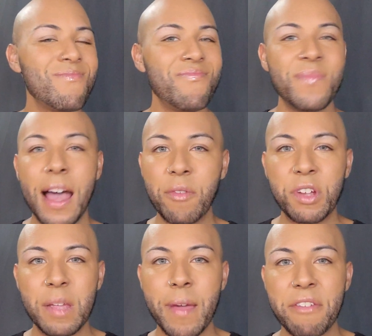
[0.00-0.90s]
Not
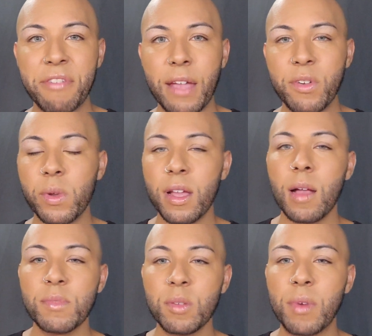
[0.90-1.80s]
really my favorite when it
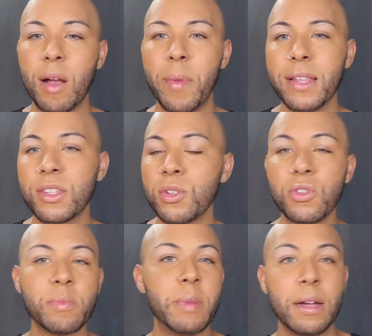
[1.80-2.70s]
comes to brow
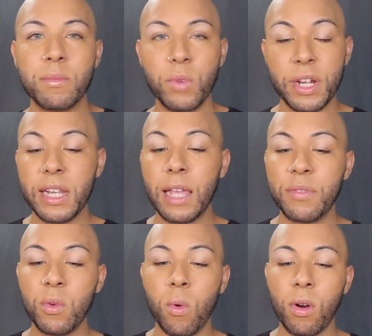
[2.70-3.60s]
pencils, but we're going to give it
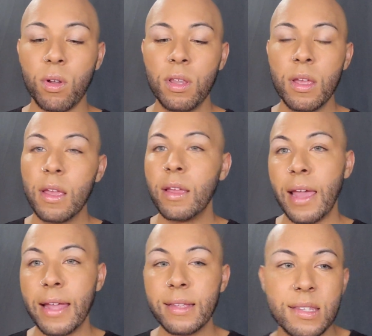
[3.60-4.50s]
a whirl
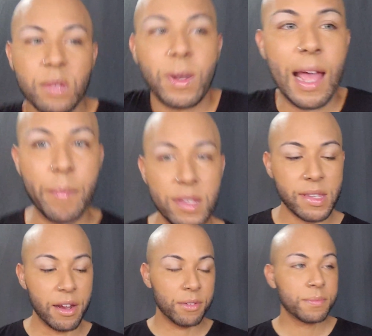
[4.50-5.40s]
and see what happens here.